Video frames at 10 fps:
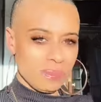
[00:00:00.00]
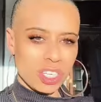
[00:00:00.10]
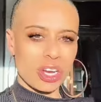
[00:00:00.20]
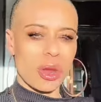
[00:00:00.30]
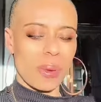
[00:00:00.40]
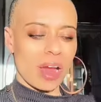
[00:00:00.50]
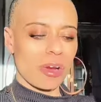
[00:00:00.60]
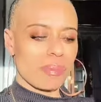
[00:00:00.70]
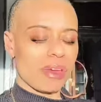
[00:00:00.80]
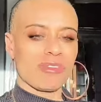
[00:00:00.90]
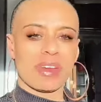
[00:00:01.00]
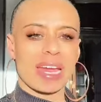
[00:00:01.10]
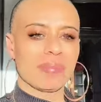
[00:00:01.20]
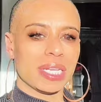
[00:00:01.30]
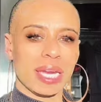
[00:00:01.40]
you know, help their
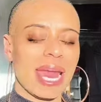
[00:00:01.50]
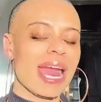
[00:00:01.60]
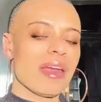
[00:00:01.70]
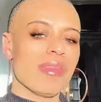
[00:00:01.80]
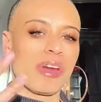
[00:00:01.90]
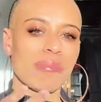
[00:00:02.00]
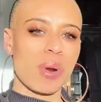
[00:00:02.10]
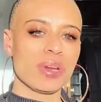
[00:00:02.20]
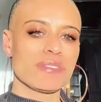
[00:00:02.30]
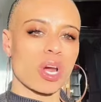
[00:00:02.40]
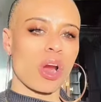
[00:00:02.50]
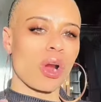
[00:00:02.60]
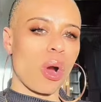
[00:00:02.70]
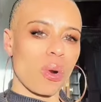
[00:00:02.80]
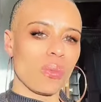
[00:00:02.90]
family. Their motives are
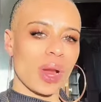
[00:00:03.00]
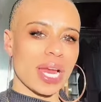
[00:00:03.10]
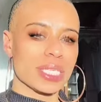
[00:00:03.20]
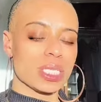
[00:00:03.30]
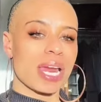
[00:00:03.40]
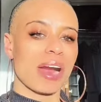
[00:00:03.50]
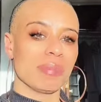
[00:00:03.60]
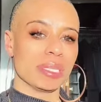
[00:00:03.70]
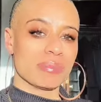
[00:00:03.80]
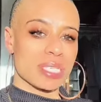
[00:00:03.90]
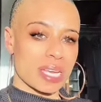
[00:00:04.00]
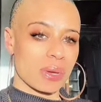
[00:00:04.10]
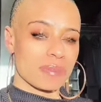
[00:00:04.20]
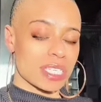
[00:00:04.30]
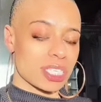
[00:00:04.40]
always to help
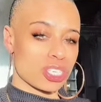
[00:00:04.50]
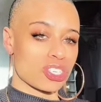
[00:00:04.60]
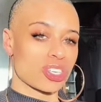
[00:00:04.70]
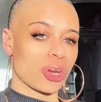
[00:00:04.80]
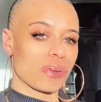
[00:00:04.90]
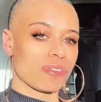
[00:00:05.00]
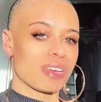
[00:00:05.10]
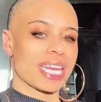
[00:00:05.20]
themselves and to serve